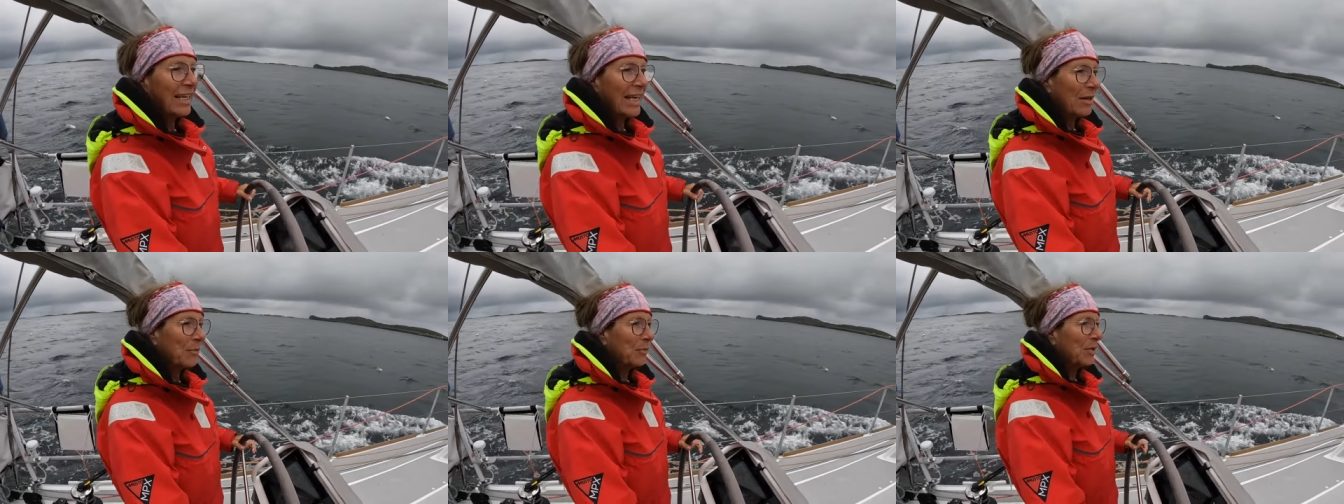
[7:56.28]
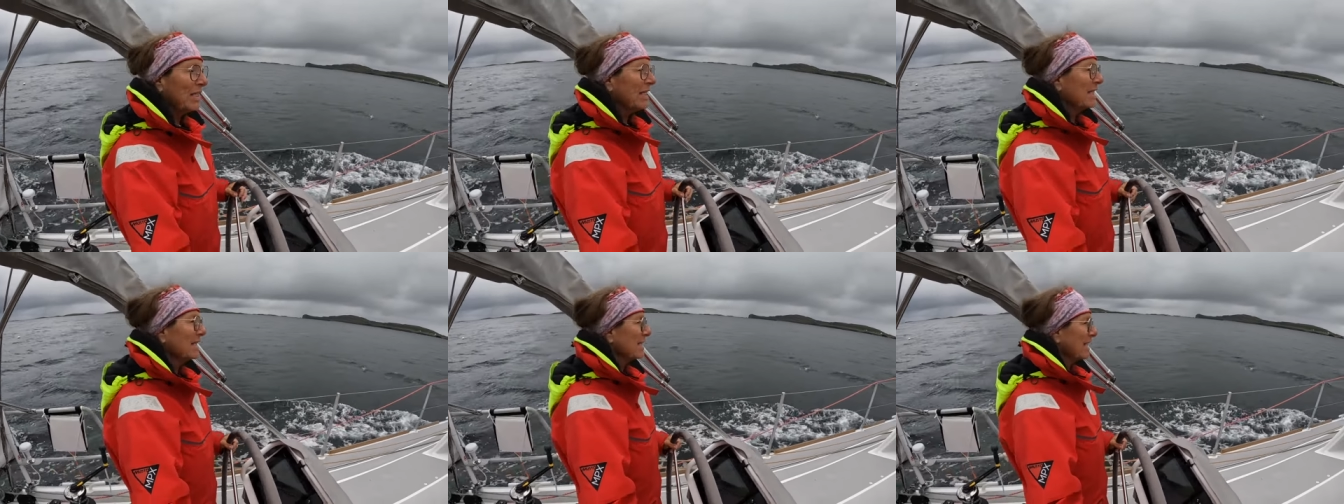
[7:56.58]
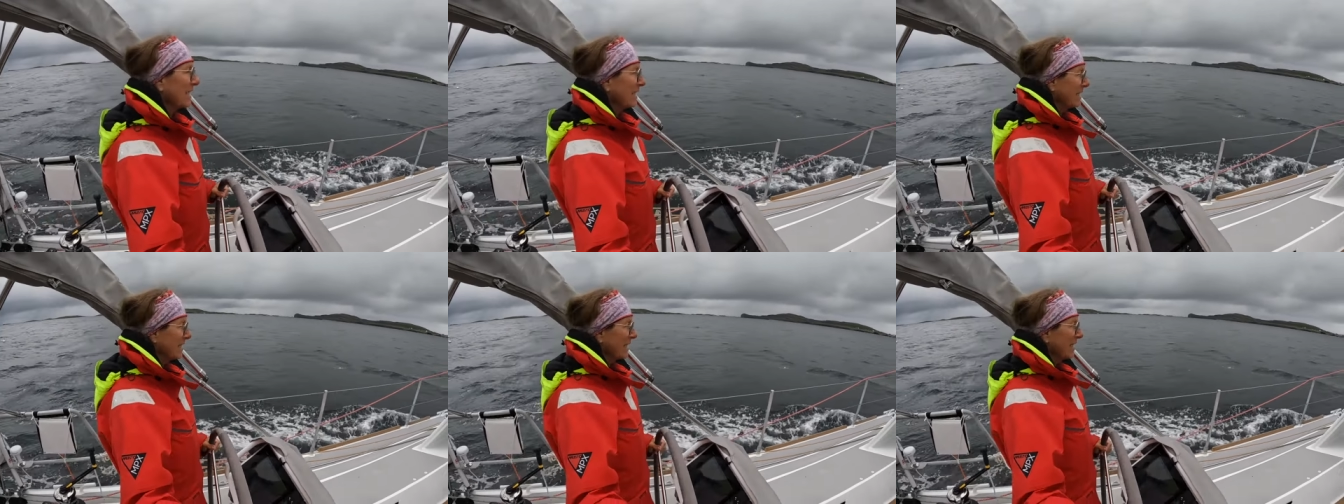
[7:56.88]
And we
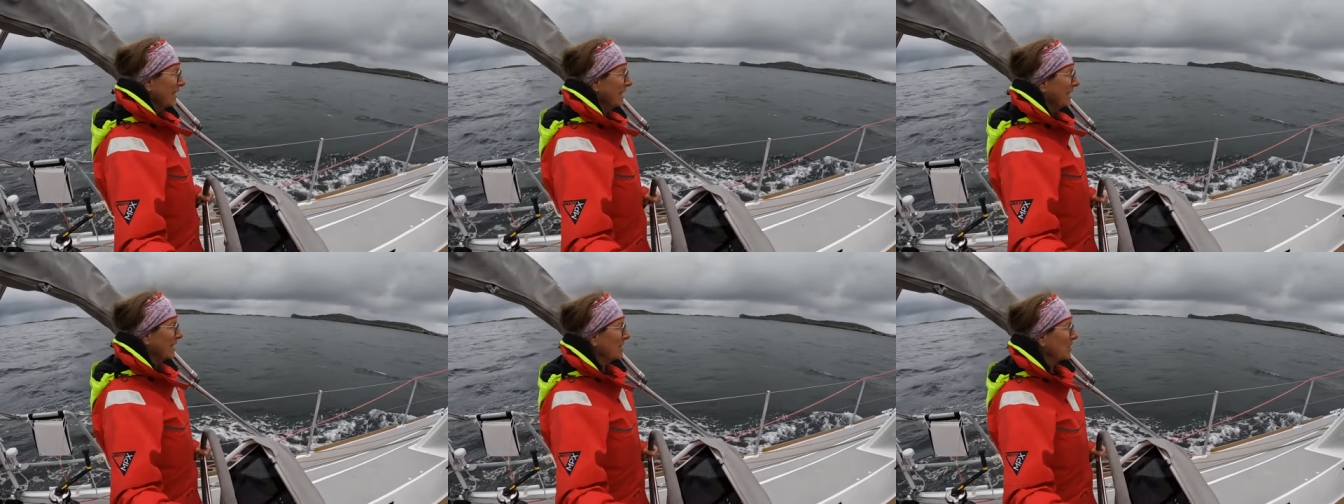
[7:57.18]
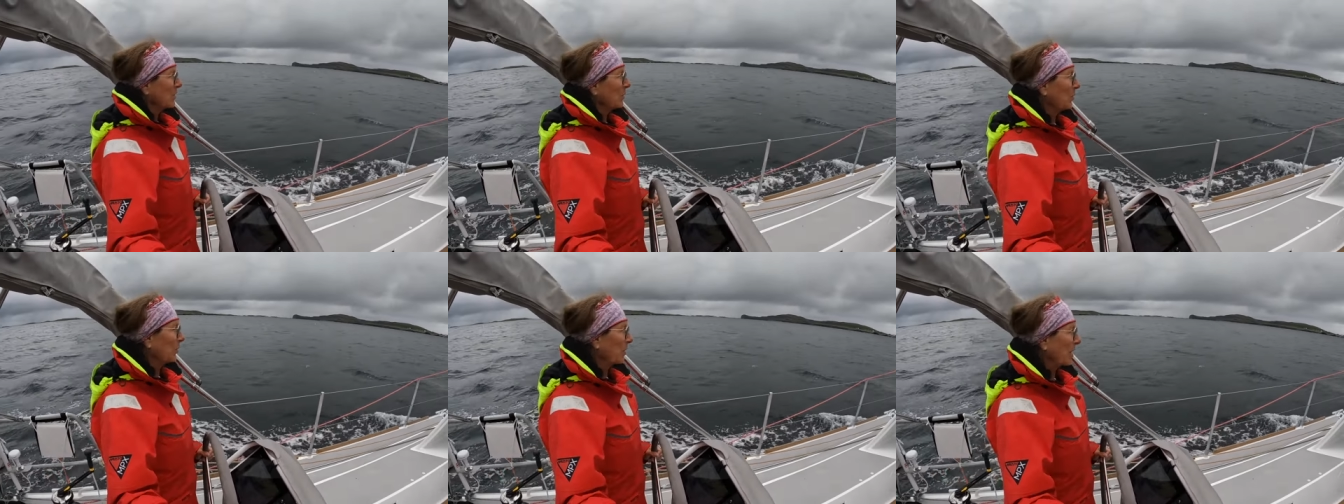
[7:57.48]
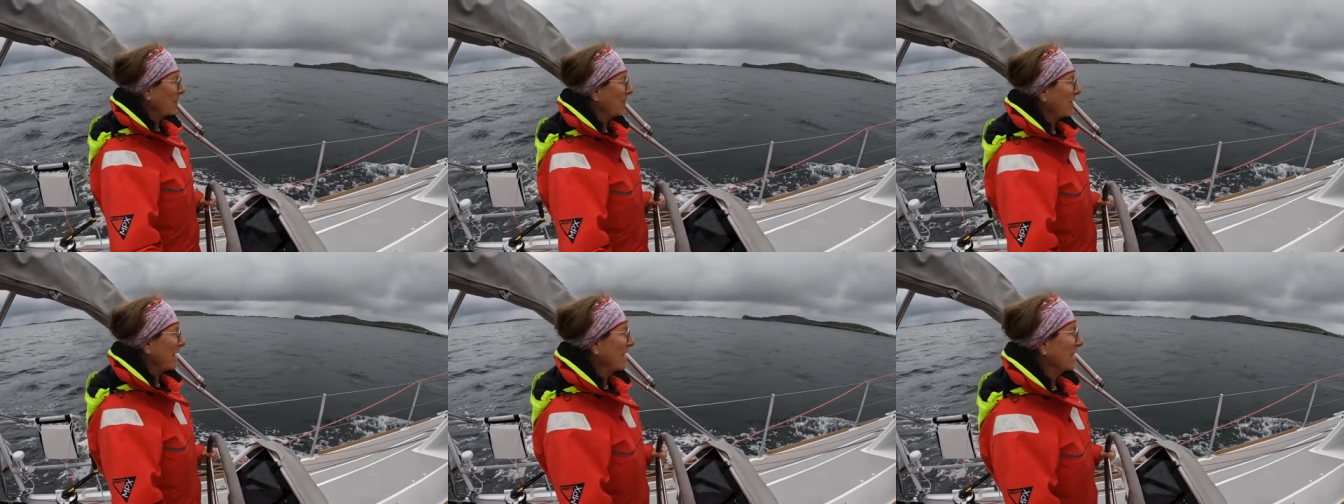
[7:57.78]
decided we
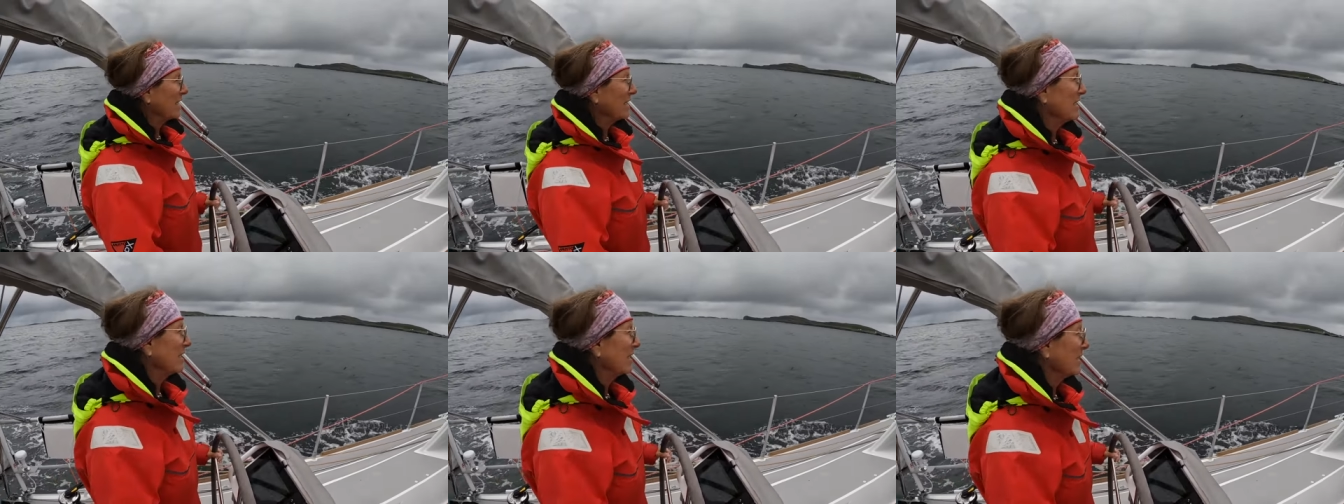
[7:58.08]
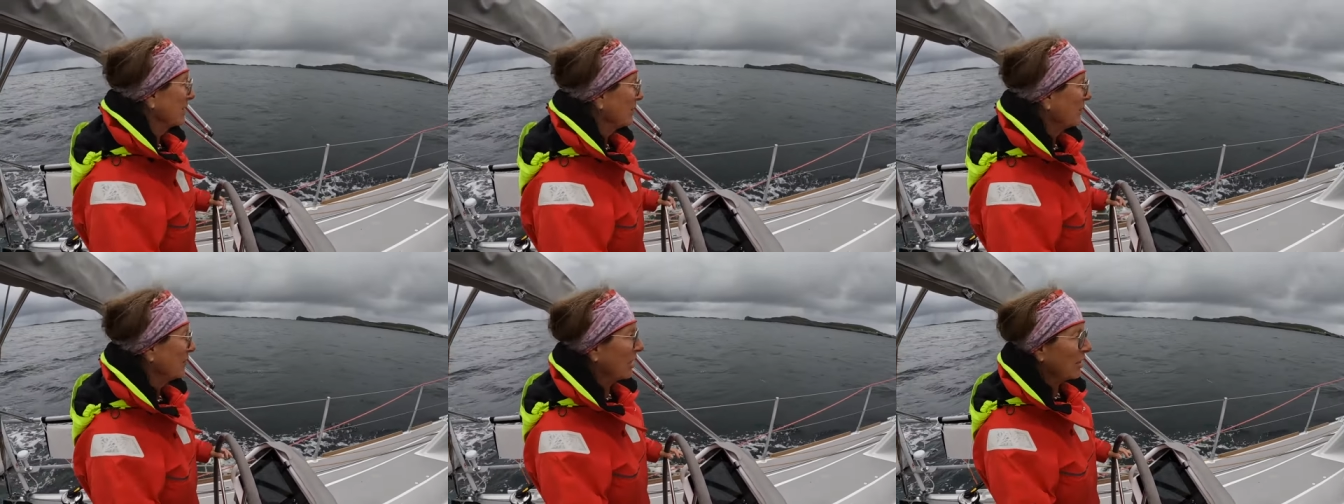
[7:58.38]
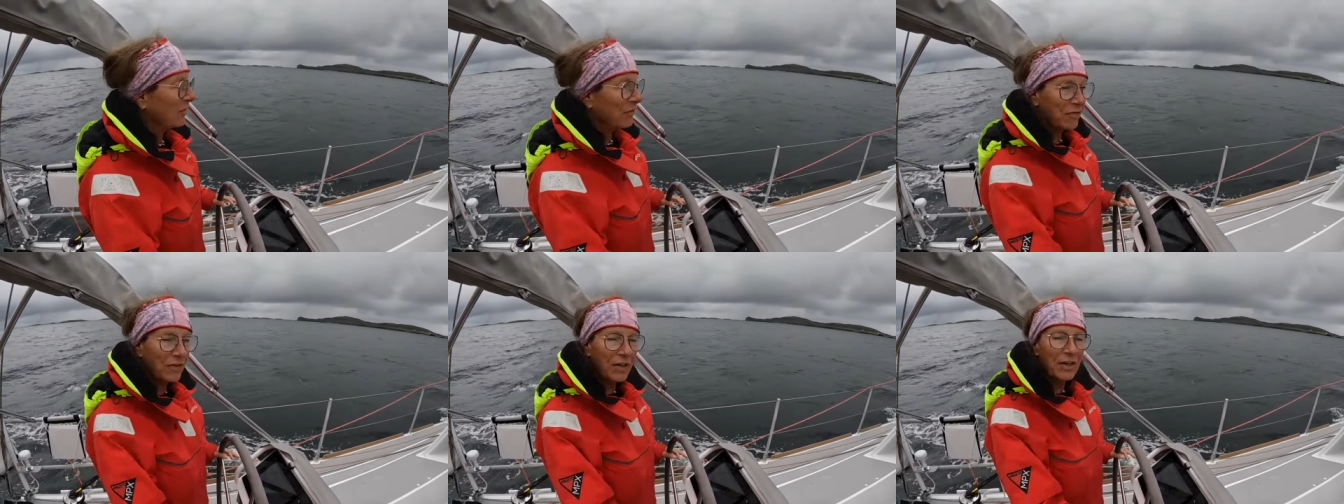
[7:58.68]
have had
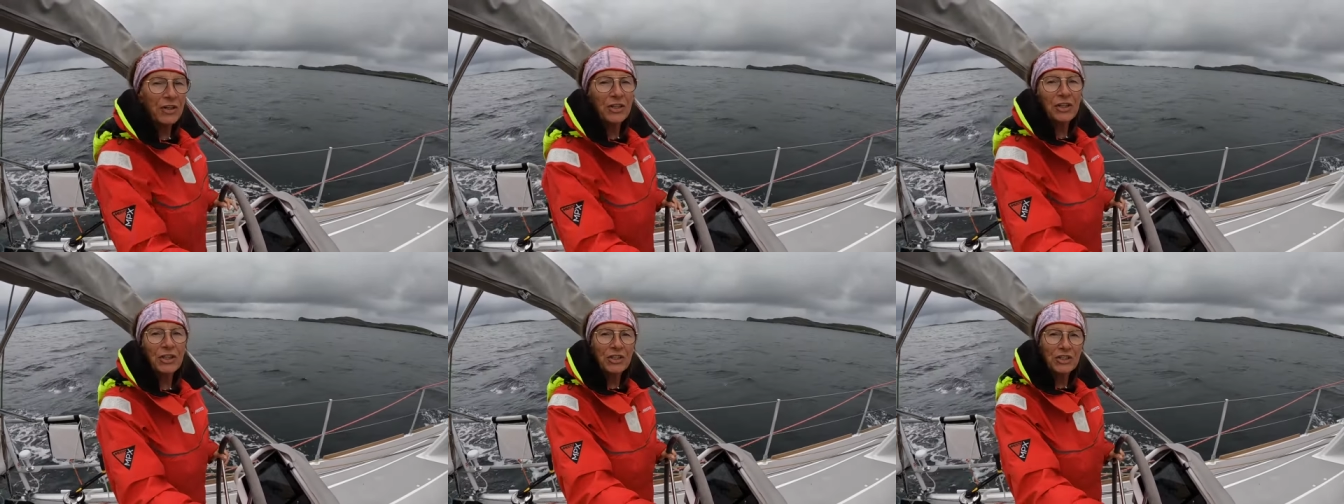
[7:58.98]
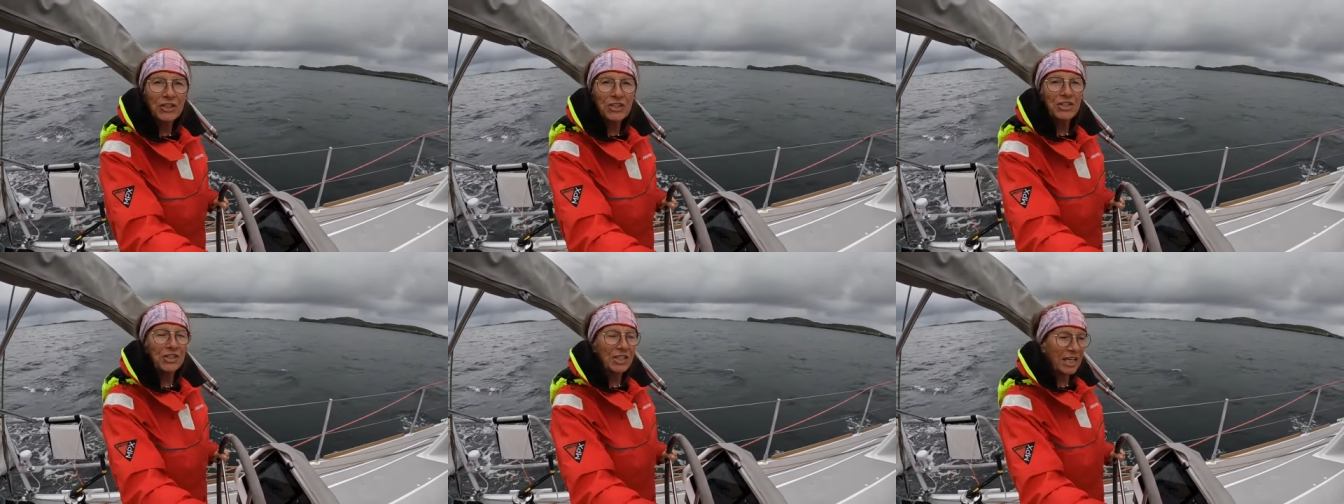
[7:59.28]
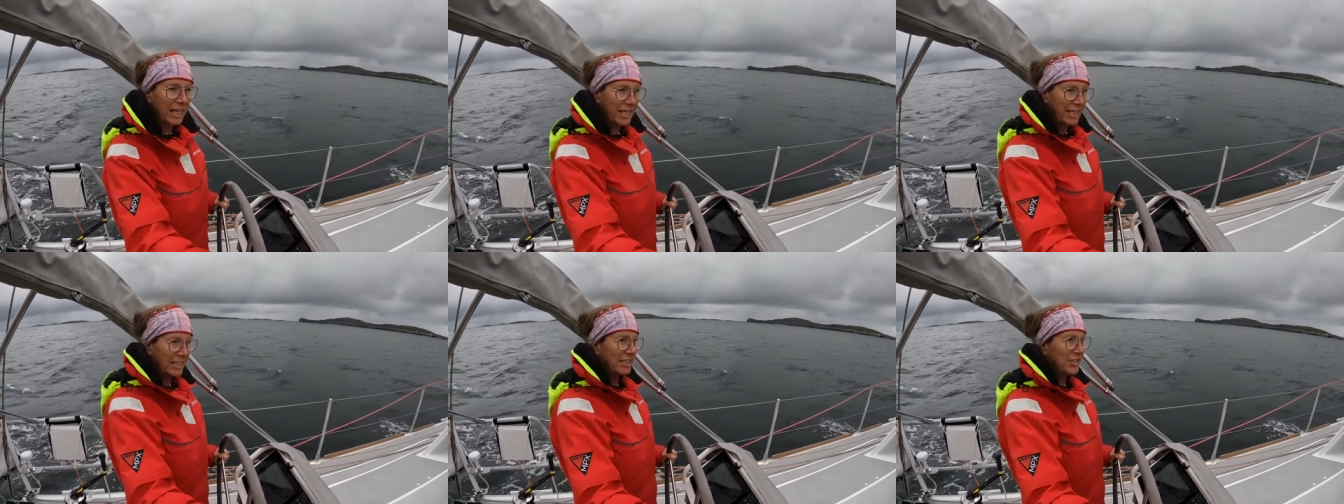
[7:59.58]
a very good
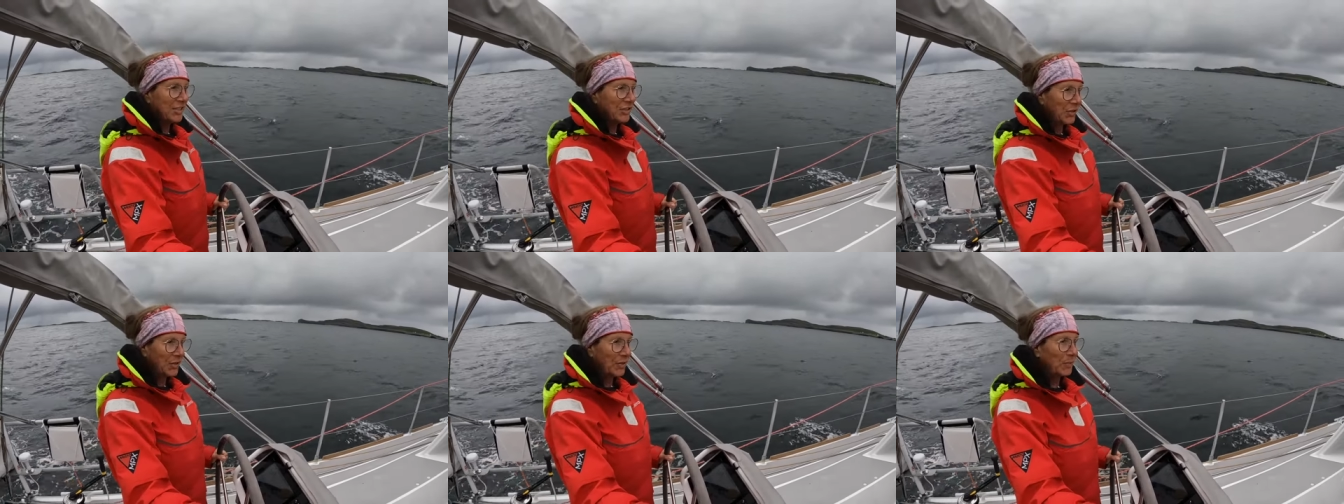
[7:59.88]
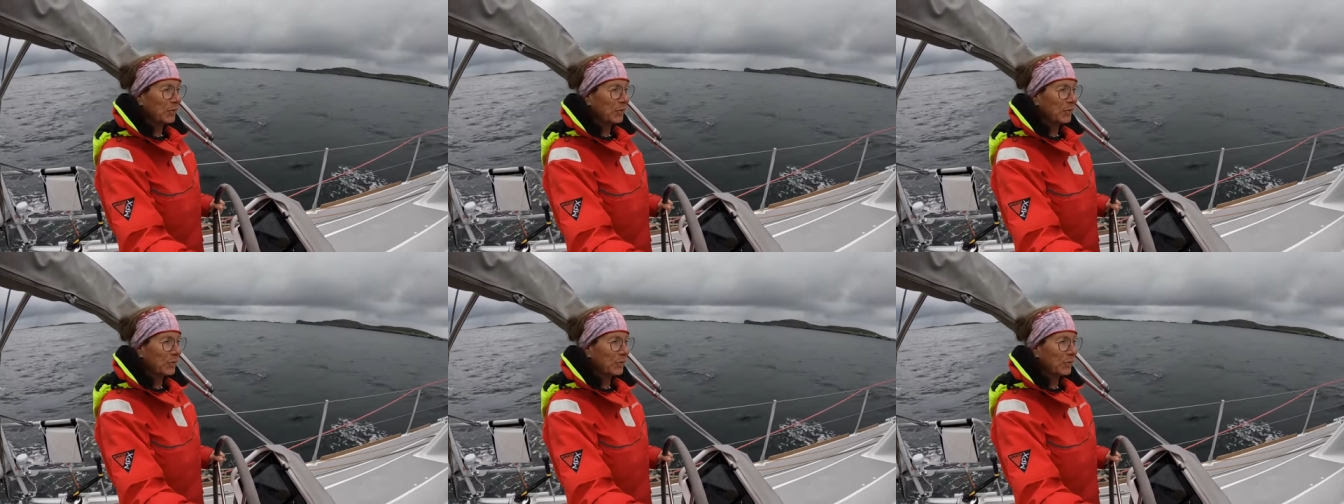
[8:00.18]
sail, so it